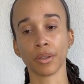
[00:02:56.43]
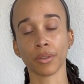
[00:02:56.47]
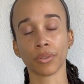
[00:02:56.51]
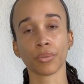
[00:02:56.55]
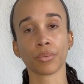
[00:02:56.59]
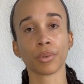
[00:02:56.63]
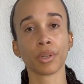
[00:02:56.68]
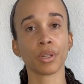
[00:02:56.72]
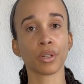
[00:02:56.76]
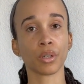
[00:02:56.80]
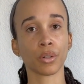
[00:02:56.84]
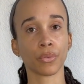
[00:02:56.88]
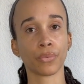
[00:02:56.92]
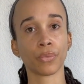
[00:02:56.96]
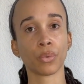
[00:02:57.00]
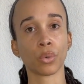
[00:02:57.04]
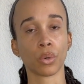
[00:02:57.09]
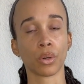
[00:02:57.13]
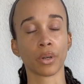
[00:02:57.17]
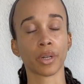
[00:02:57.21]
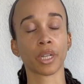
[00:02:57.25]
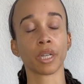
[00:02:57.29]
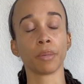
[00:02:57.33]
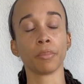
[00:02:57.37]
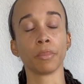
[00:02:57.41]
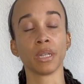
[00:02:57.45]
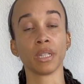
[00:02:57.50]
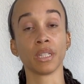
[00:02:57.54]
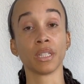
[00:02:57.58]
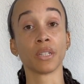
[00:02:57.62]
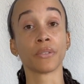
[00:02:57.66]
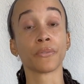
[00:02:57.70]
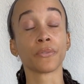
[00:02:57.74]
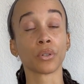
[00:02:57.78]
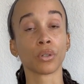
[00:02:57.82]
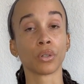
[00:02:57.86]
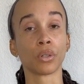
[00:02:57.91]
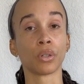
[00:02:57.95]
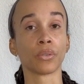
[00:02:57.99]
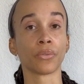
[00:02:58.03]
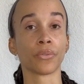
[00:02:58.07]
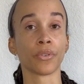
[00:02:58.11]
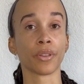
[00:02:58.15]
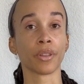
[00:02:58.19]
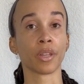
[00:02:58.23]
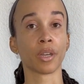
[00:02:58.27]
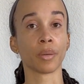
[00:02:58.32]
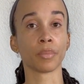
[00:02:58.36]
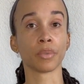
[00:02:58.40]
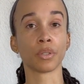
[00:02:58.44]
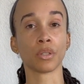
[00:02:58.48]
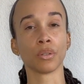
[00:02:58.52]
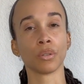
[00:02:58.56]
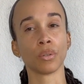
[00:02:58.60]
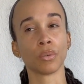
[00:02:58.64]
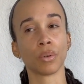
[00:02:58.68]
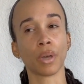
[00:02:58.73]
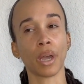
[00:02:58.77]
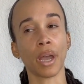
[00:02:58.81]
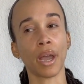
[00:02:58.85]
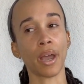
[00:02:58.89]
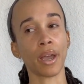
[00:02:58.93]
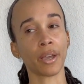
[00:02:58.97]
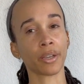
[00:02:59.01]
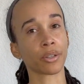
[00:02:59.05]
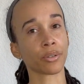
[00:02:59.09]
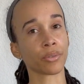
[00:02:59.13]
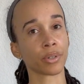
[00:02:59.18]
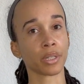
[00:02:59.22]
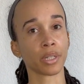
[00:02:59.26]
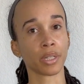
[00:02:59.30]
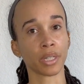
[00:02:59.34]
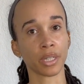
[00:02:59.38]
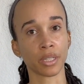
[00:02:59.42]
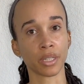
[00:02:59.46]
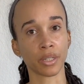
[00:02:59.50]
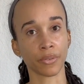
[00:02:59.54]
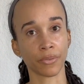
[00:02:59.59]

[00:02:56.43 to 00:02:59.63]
a three or four can be difficult for them to accurately